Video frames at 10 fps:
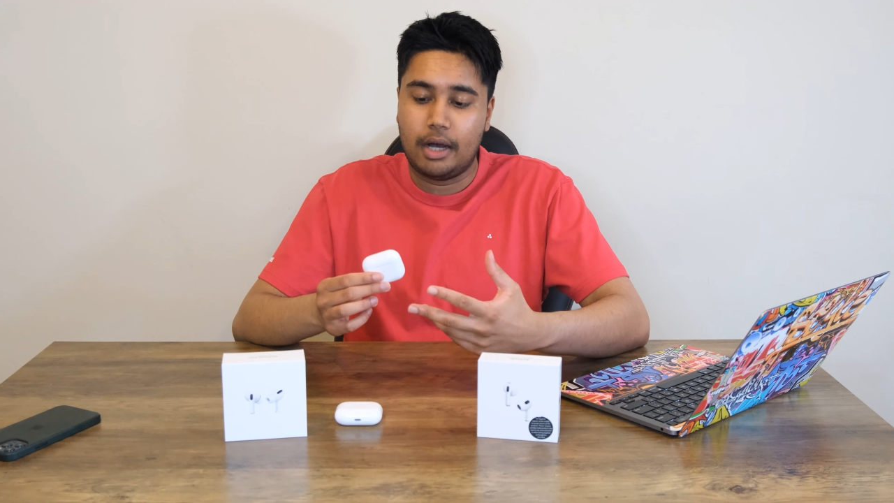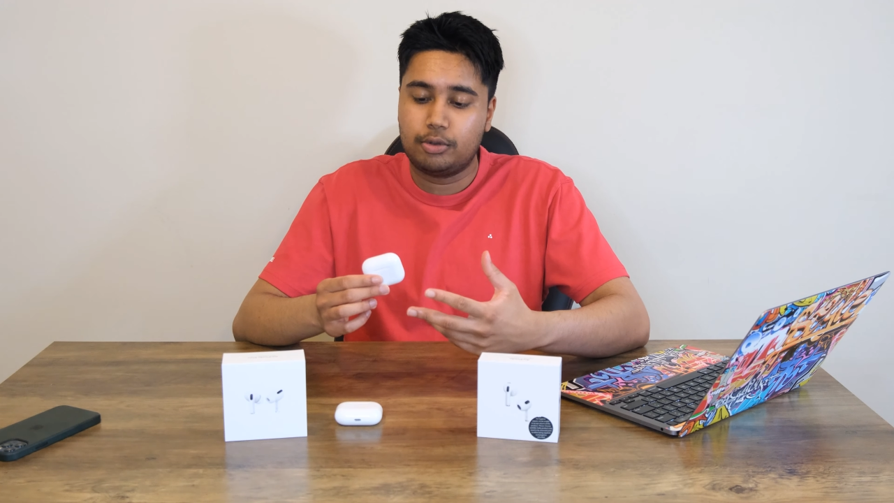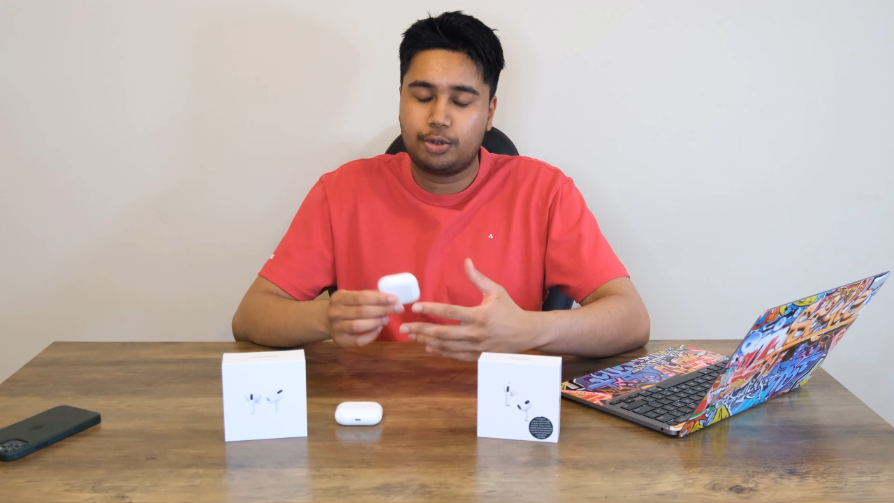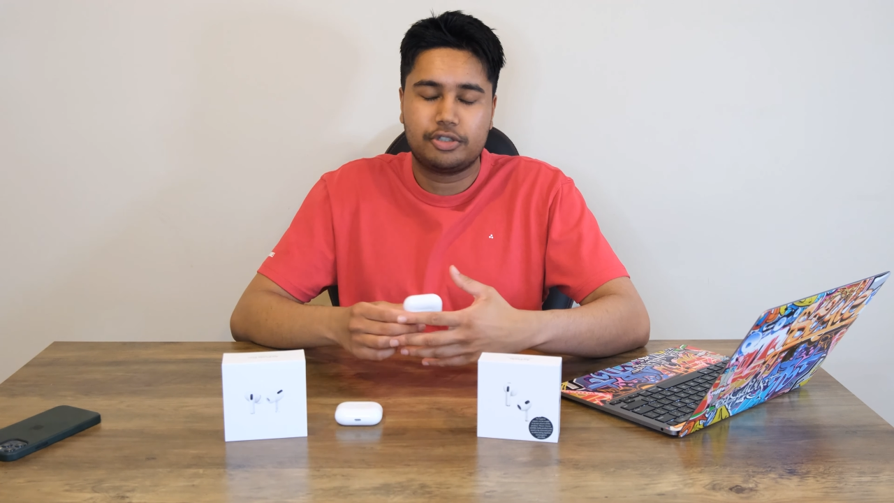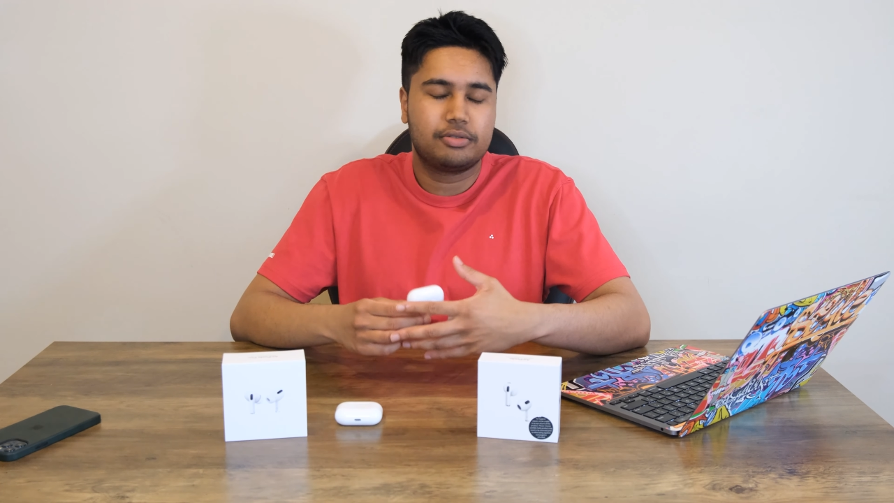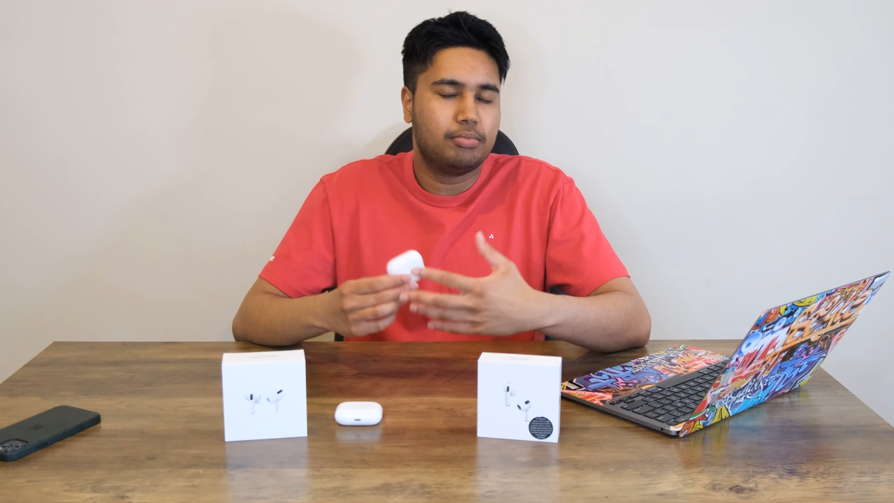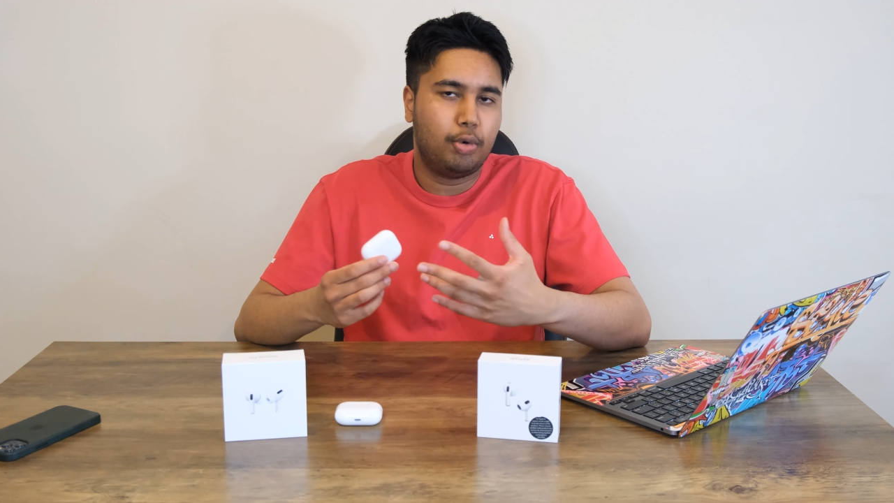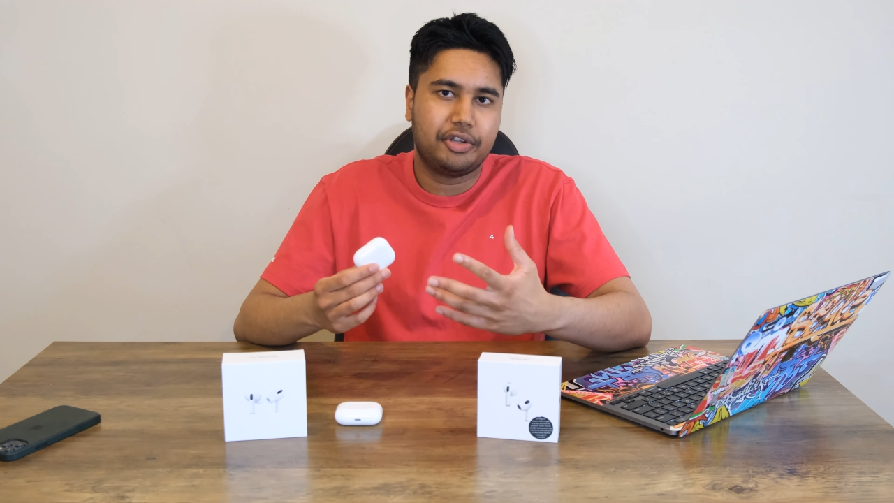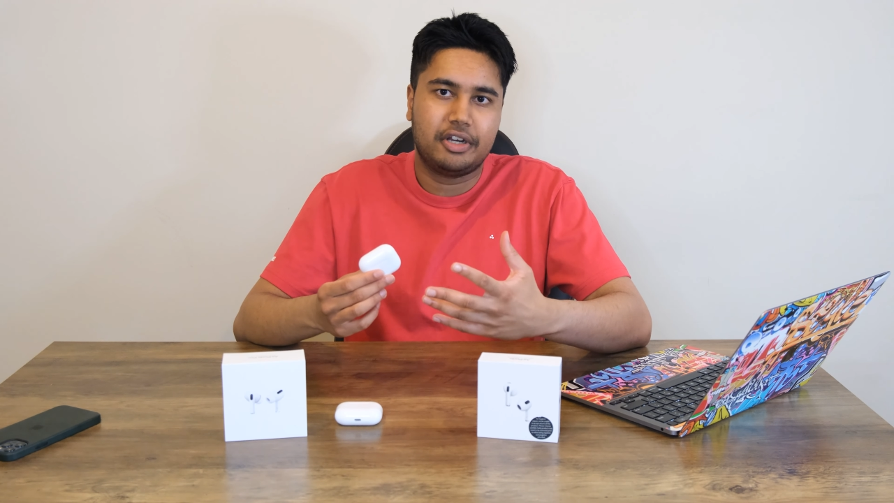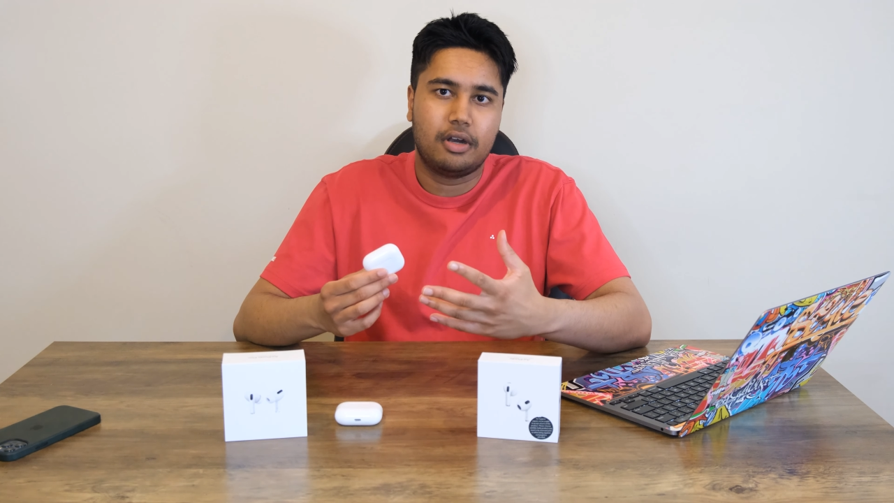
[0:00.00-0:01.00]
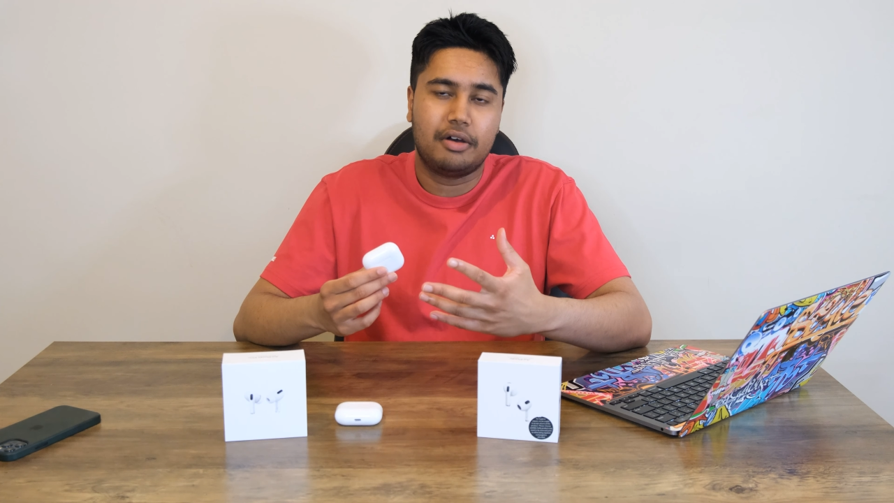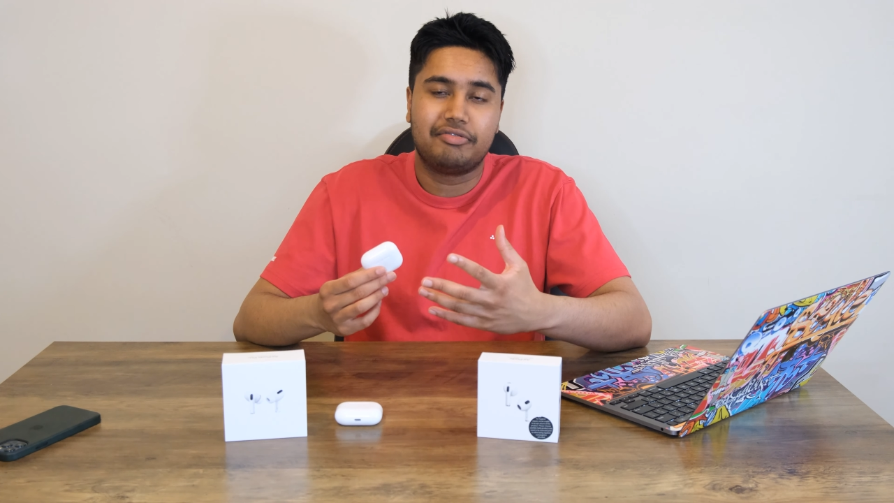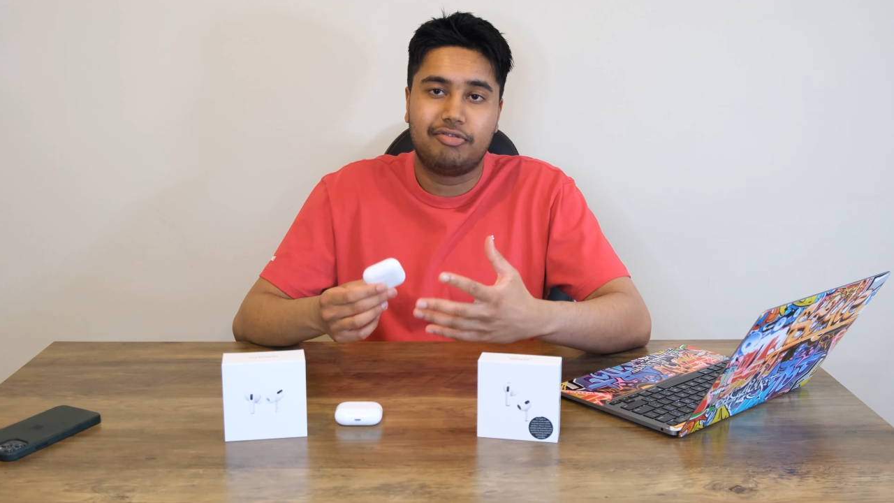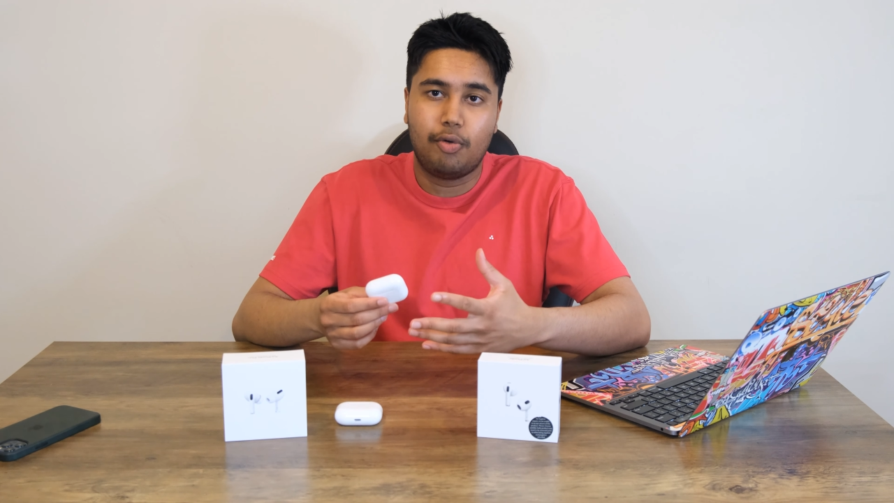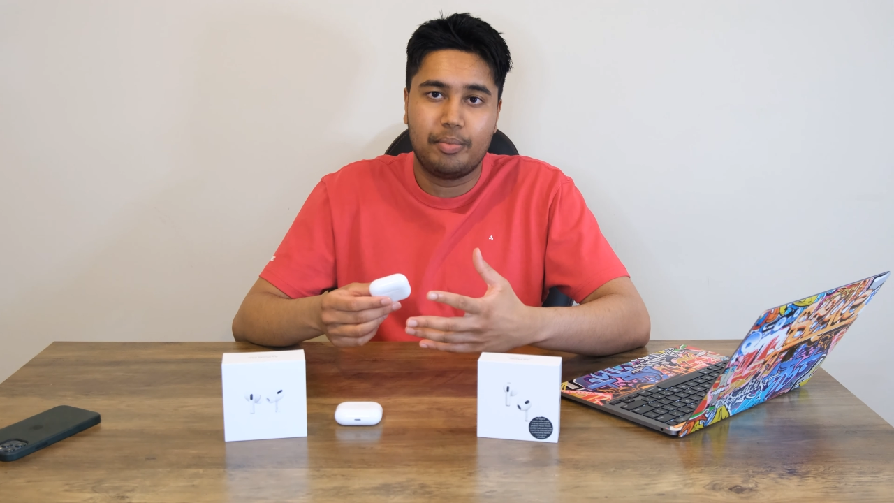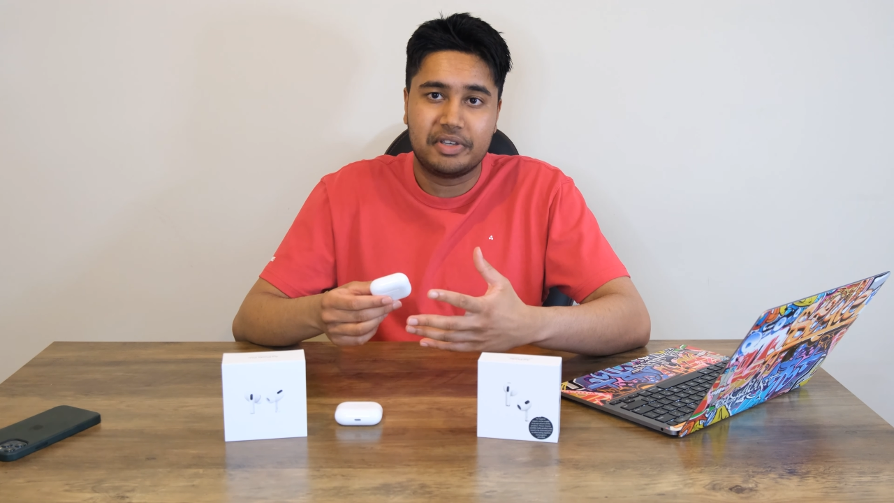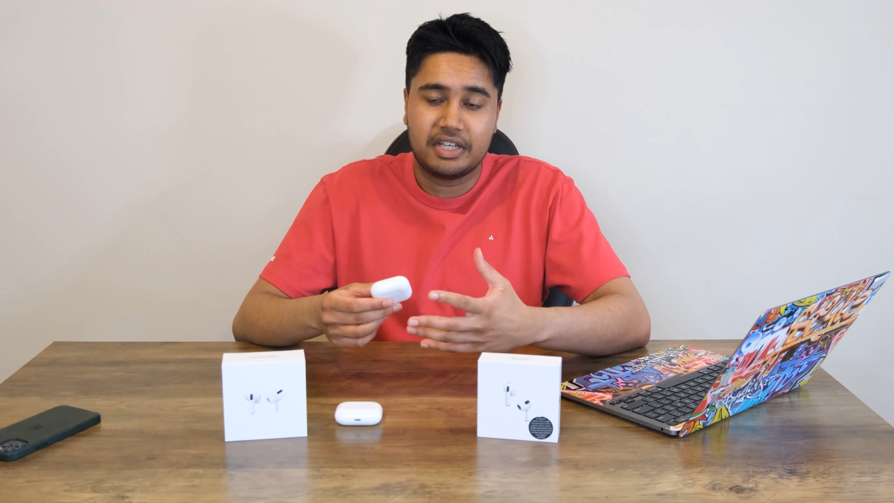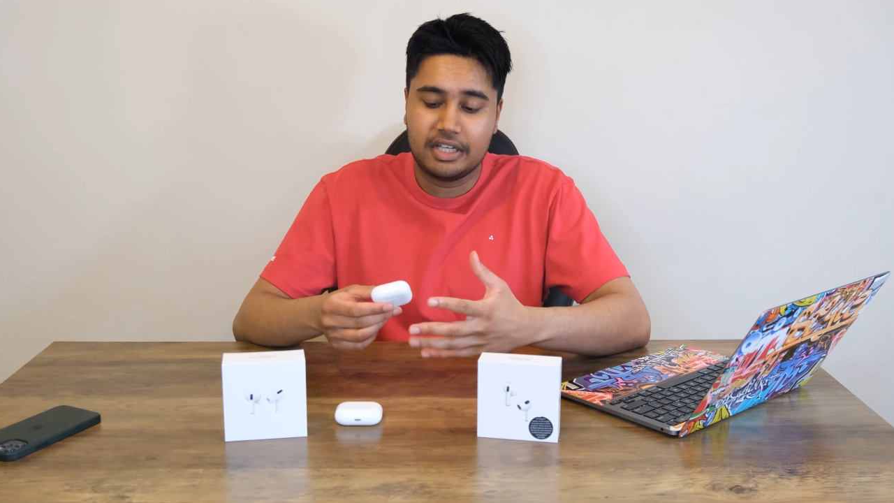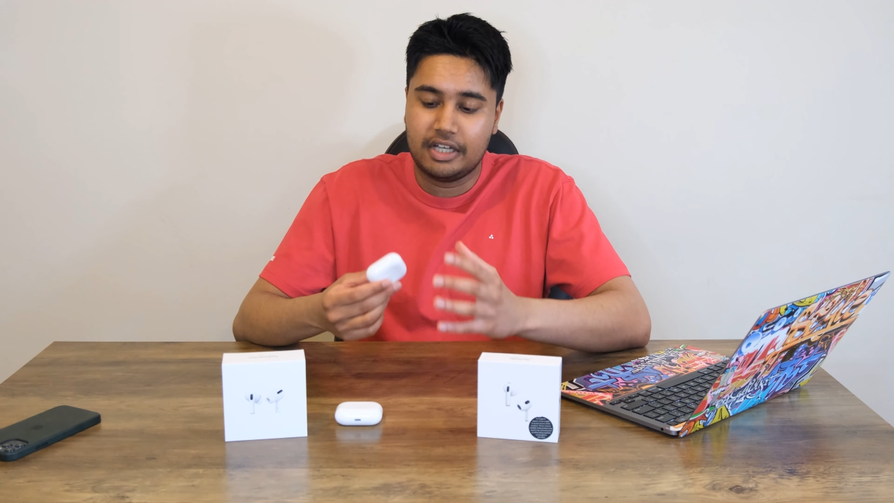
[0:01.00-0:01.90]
which was more than enough for me.